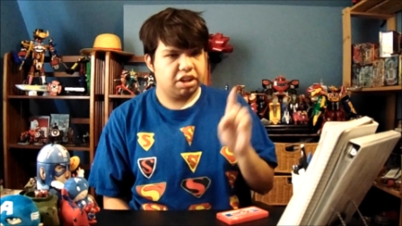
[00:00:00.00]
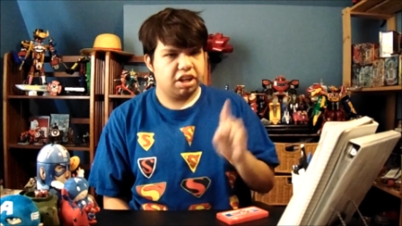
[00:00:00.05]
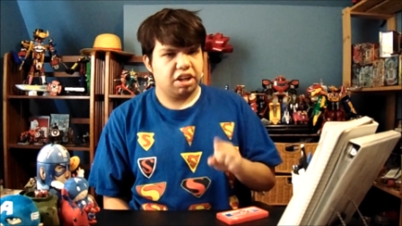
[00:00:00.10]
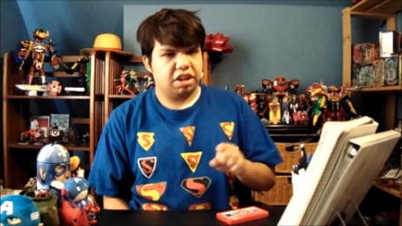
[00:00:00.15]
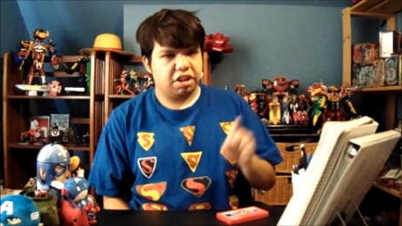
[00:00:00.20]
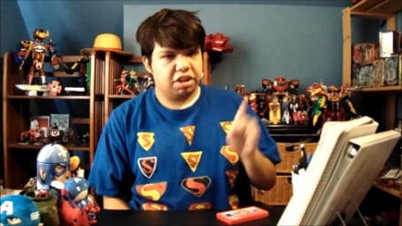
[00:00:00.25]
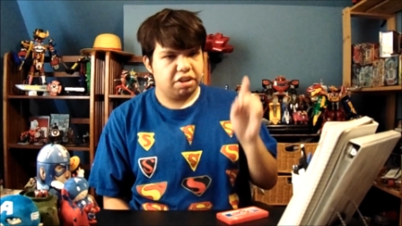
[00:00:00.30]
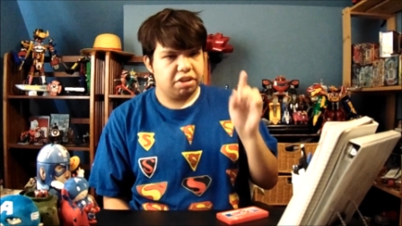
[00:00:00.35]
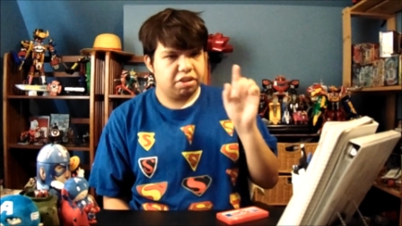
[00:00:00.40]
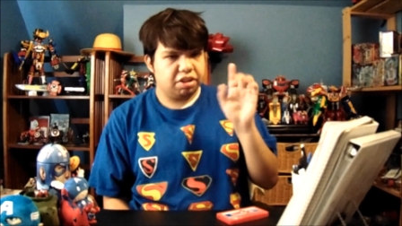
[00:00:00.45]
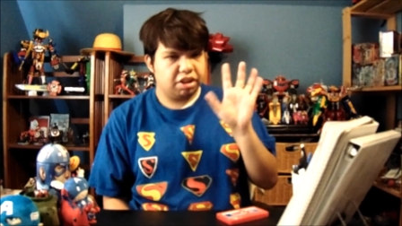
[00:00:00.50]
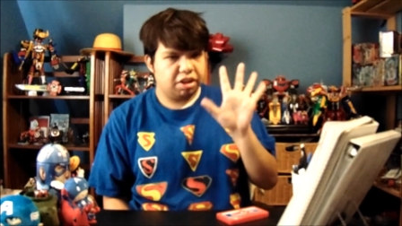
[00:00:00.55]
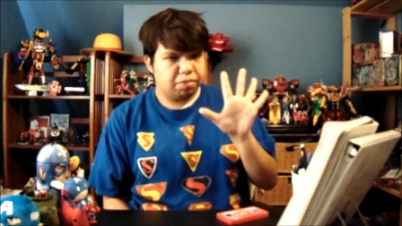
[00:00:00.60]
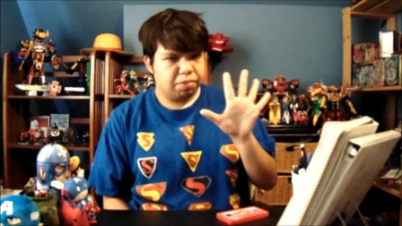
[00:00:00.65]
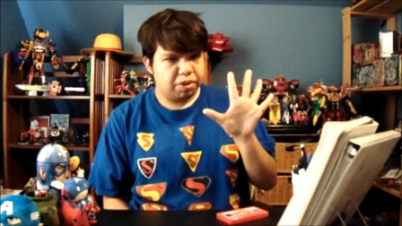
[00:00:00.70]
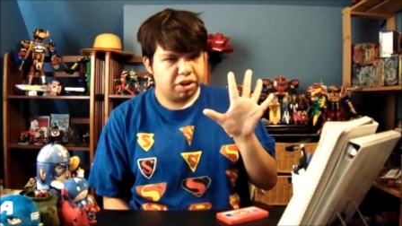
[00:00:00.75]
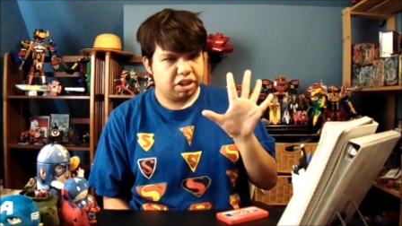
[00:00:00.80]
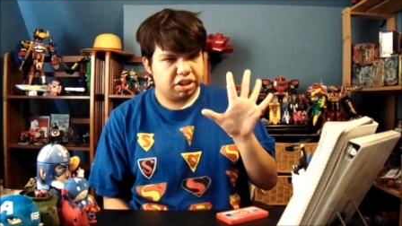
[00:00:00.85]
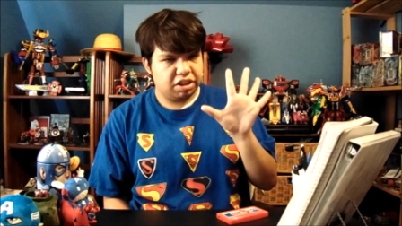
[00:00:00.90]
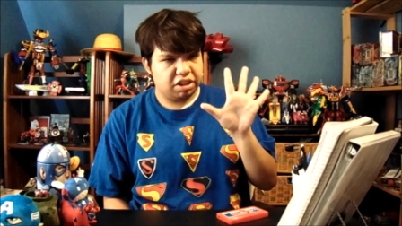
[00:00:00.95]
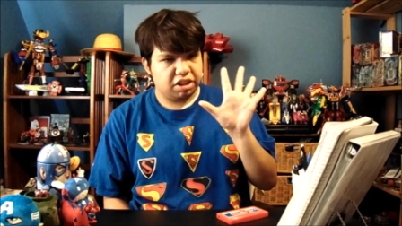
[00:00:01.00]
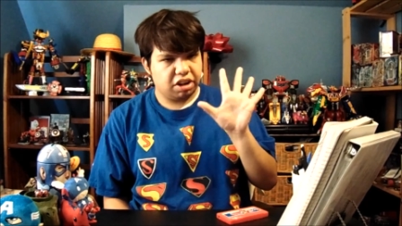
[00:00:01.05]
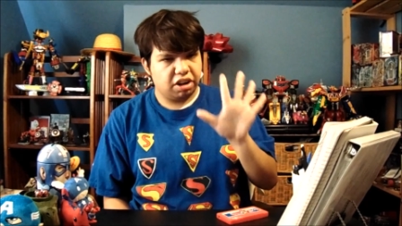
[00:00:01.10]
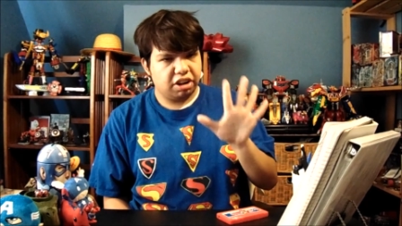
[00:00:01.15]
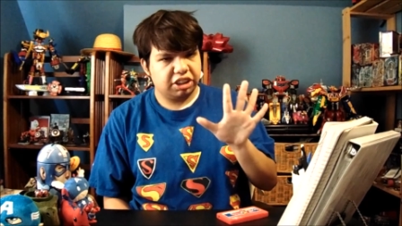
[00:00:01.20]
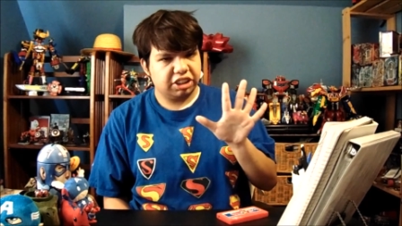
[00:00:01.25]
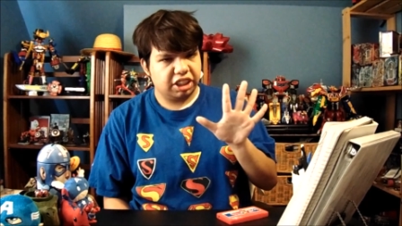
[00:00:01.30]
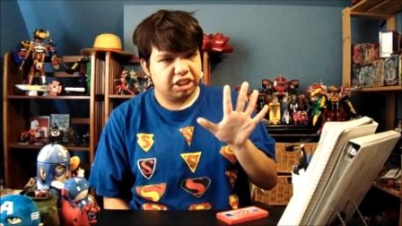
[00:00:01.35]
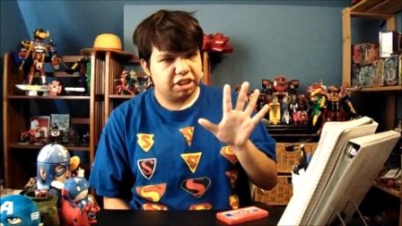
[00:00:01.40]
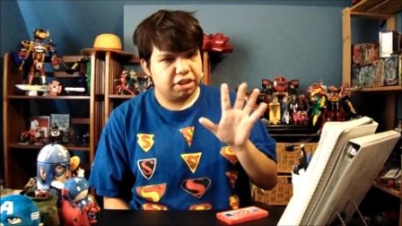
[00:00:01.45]
Yeah, he put
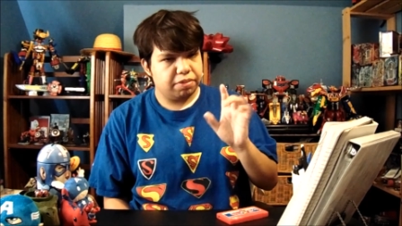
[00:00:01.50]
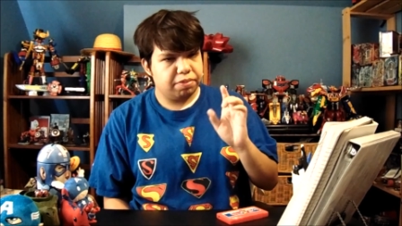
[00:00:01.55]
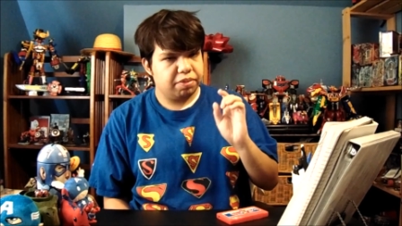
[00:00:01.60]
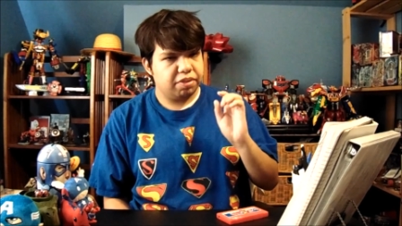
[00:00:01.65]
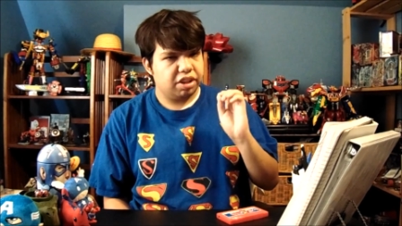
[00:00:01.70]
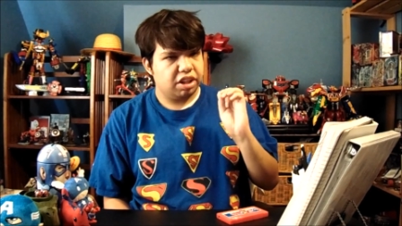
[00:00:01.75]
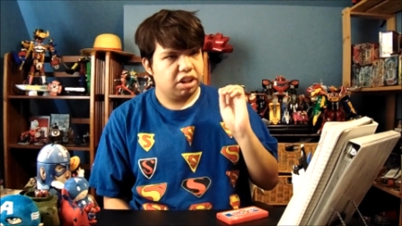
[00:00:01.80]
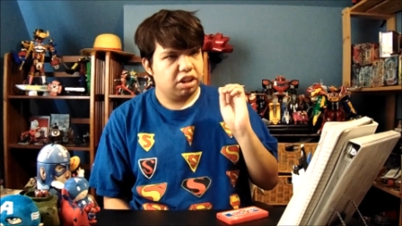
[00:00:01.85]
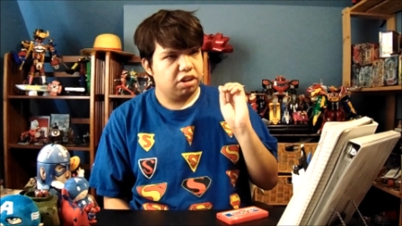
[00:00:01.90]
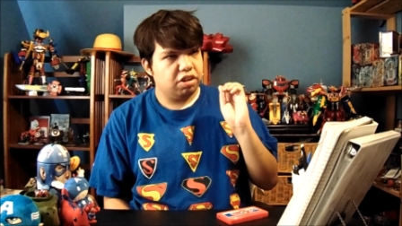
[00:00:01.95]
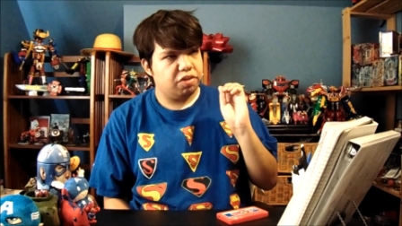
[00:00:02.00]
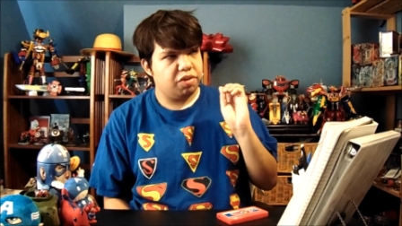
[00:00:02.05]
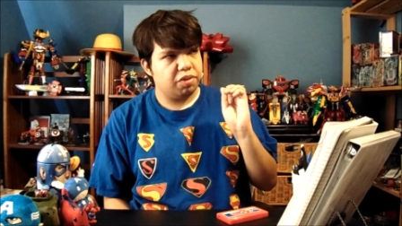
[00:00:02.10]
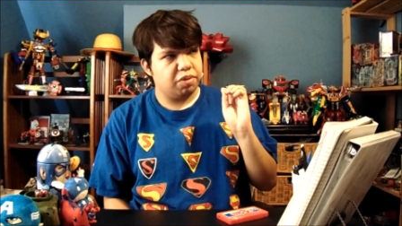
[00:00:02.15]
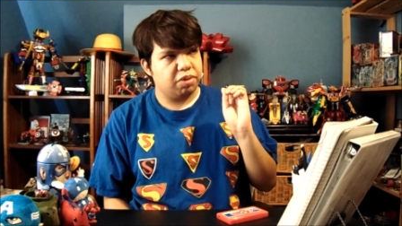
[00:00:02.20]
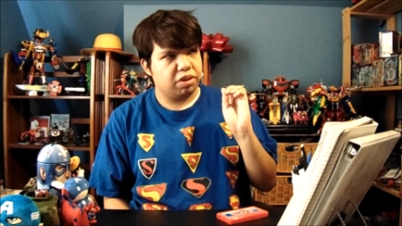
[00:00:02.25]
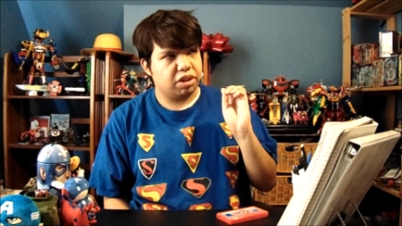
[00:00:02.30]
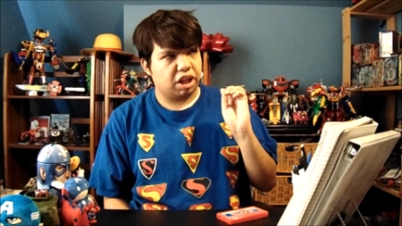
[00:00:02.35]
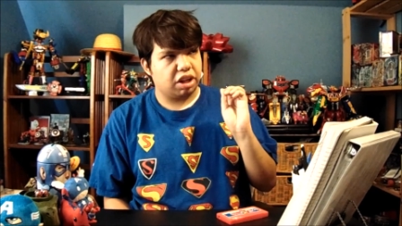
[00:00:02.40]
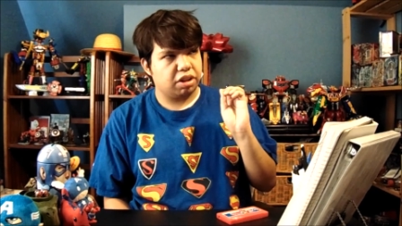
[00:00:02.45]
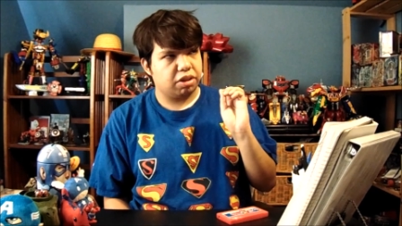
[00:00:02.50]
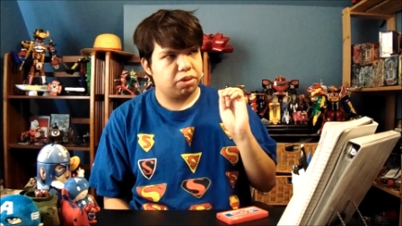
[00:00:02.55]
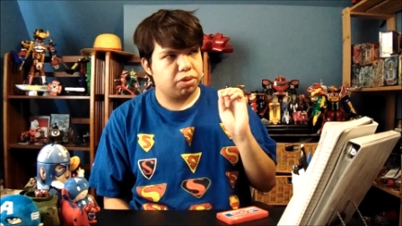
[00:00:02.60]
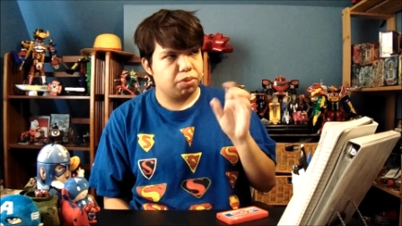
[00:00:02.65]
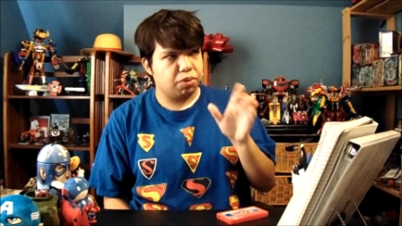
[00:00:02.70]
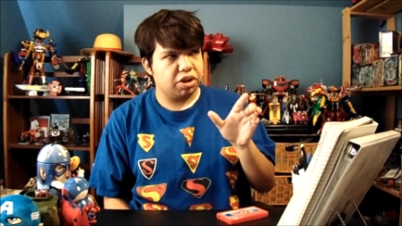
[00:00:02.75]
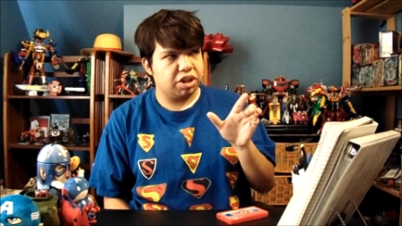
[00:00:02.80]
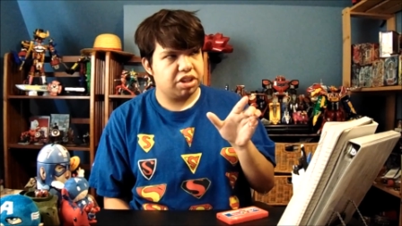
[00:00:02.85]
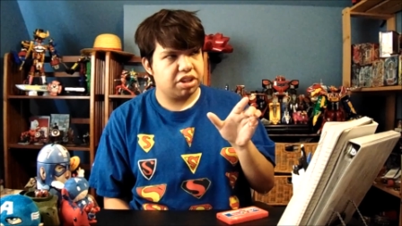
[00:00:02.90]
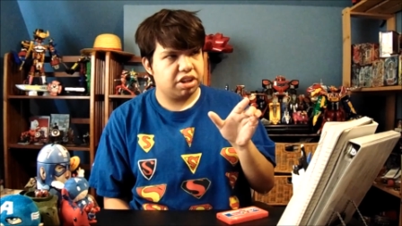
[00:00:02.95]
stars on them. Luffy was like
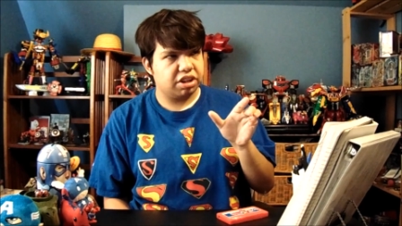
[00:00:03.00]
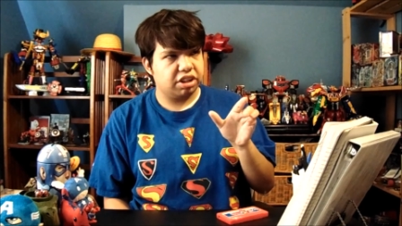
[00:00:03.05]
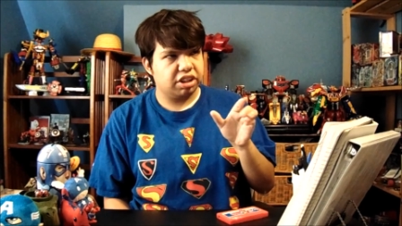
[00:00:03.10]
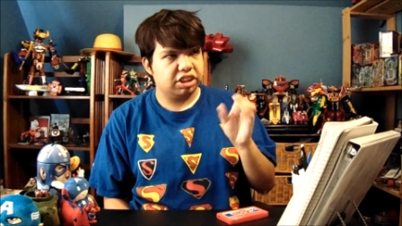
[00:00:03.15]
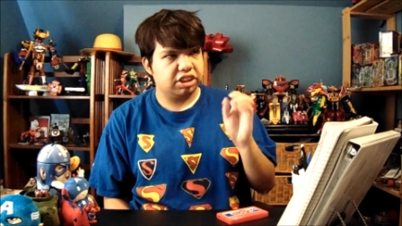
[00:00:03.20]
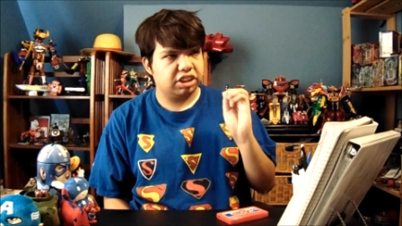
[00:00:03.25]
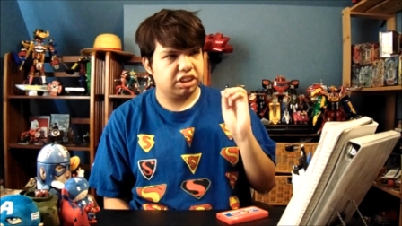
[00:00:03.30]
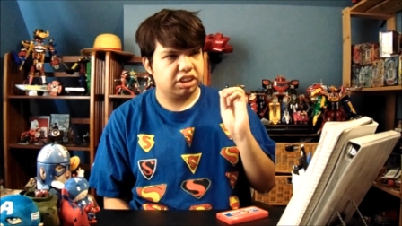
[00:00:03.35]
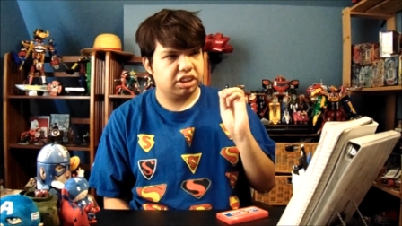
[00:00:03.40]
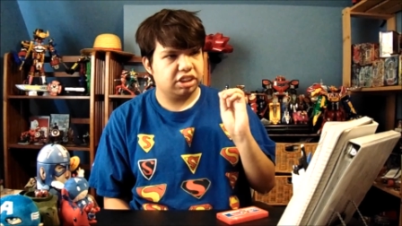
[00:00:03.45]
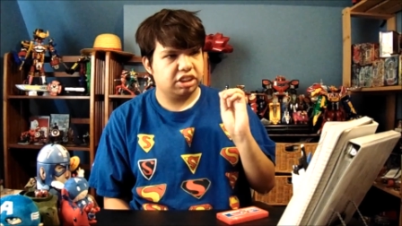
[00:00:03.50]
three stars,